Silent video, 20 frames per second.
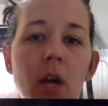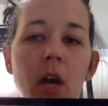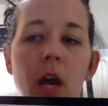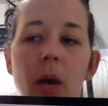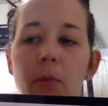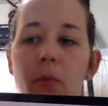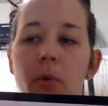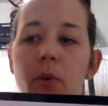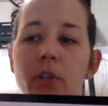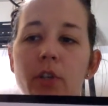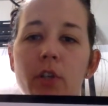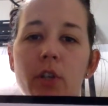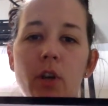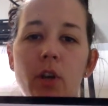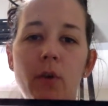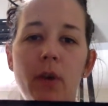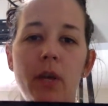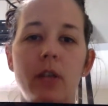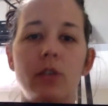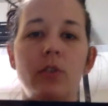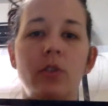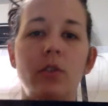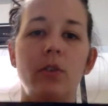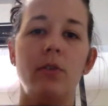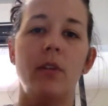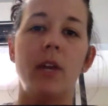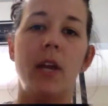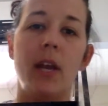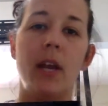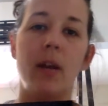I'm going to go
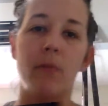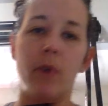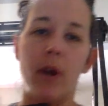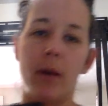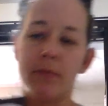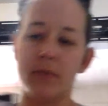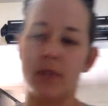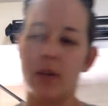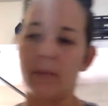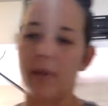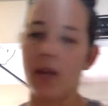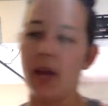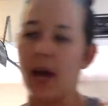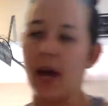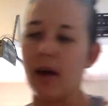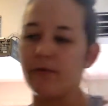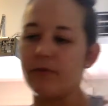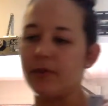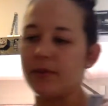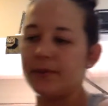into the AMRAPs that we have.